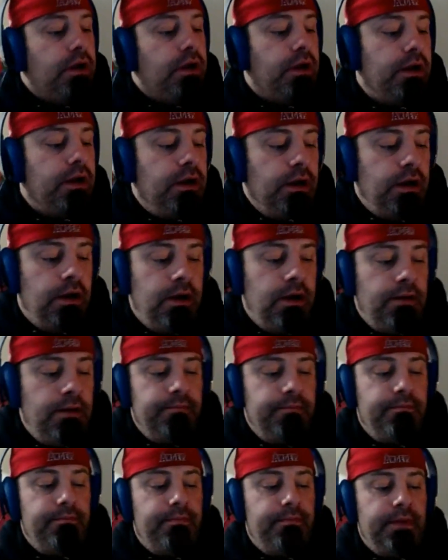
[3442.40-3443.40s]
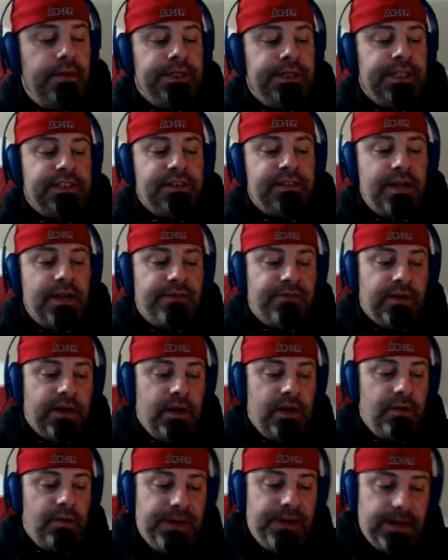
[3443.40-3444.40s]
And let's not forget
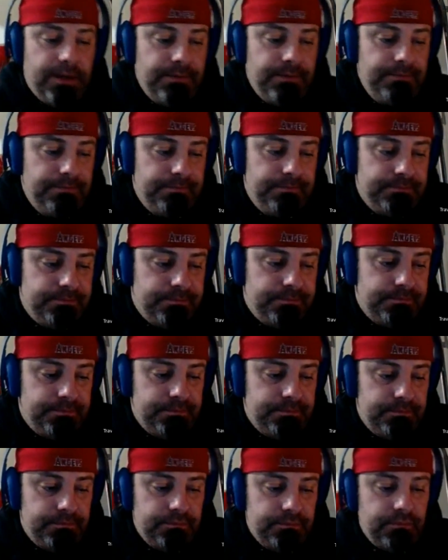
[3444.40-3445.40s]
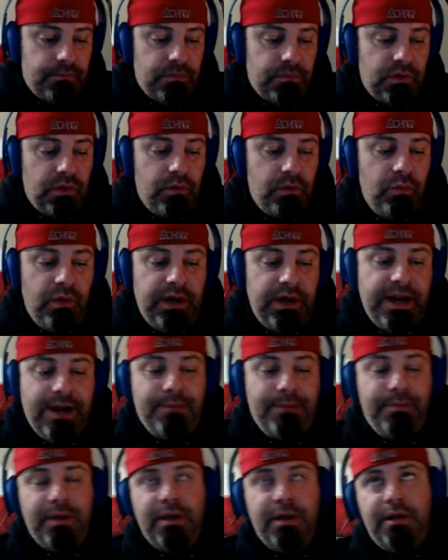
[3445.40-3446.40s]
about what
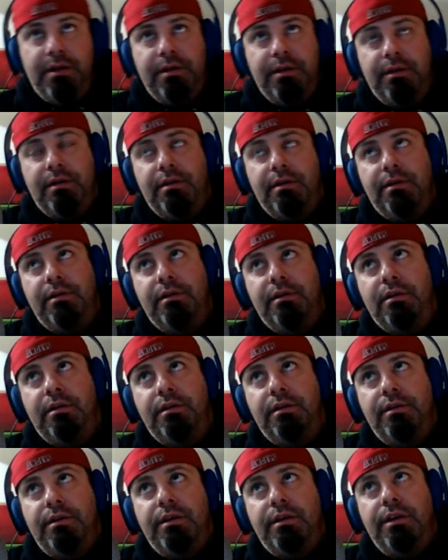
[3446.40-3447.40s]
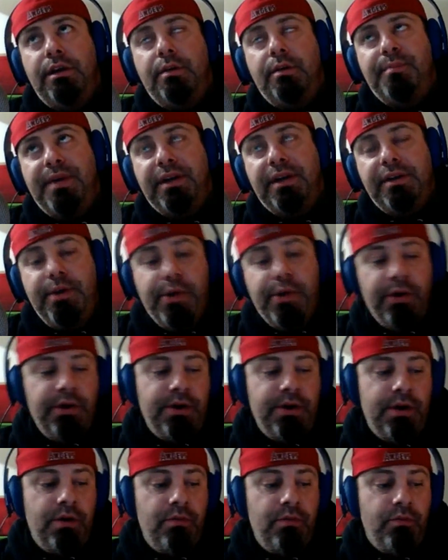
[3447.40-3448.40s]
happened, about a year
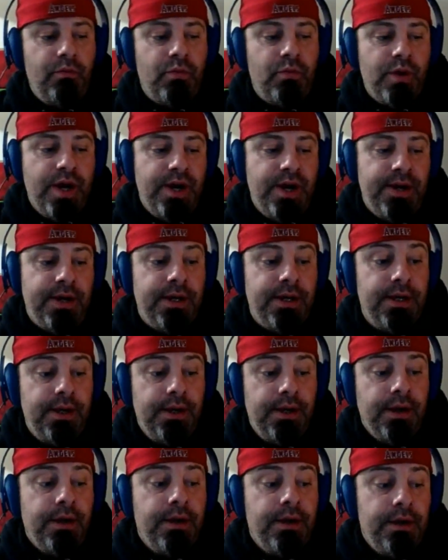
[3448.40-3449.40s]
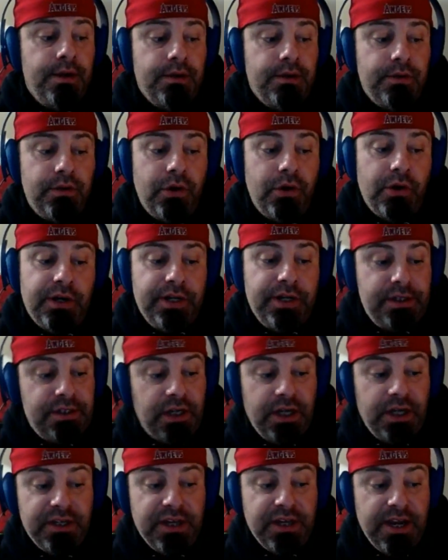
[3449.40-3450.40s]
ago when Turkey
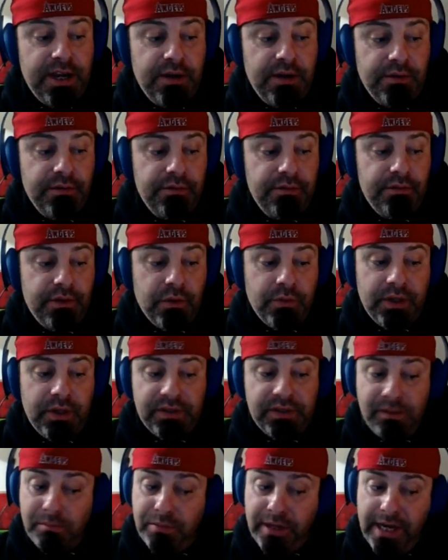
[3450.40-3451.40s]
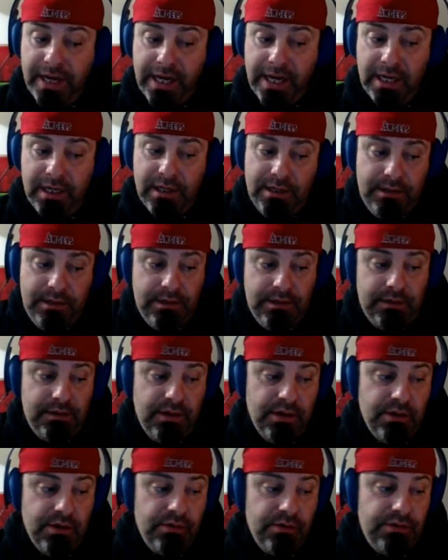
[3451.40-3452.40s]
shot down the Russian plane
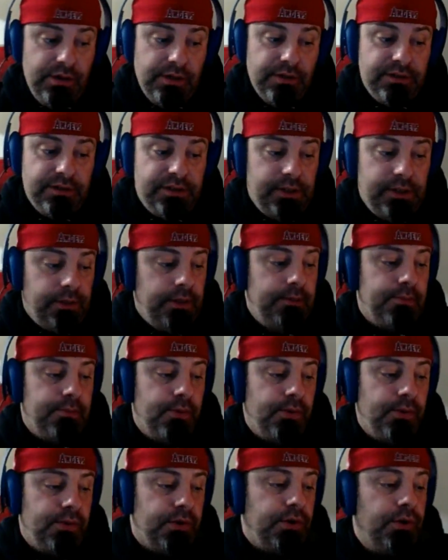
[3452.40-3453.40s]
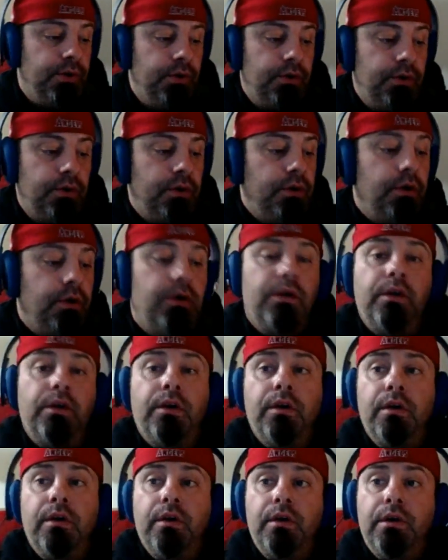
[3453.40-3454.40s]
too near the Syrian border
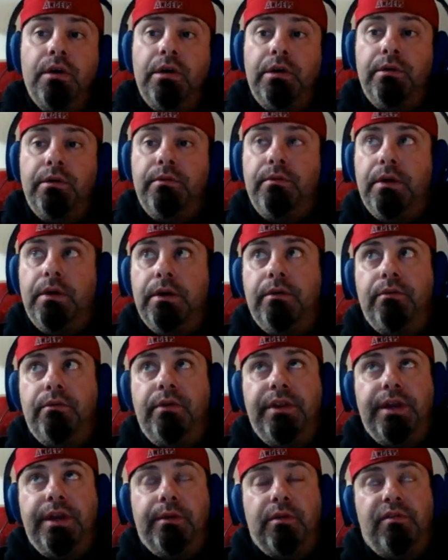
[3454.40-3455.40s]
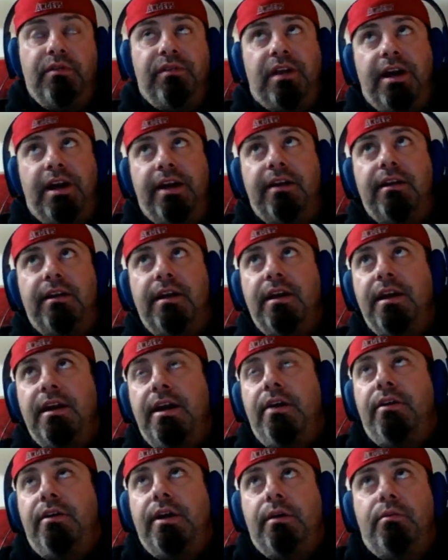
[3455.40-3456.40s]
when they were flying in an
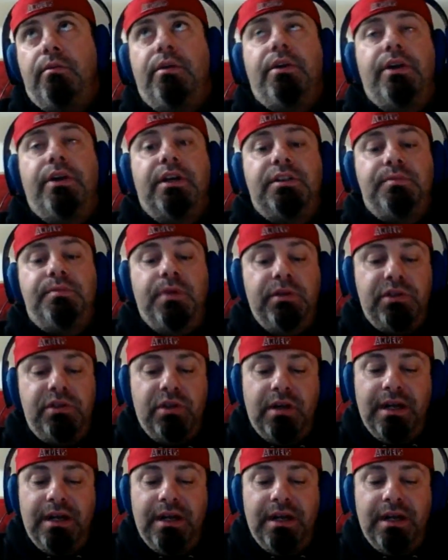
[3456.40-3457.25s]
area where they're not supposed to.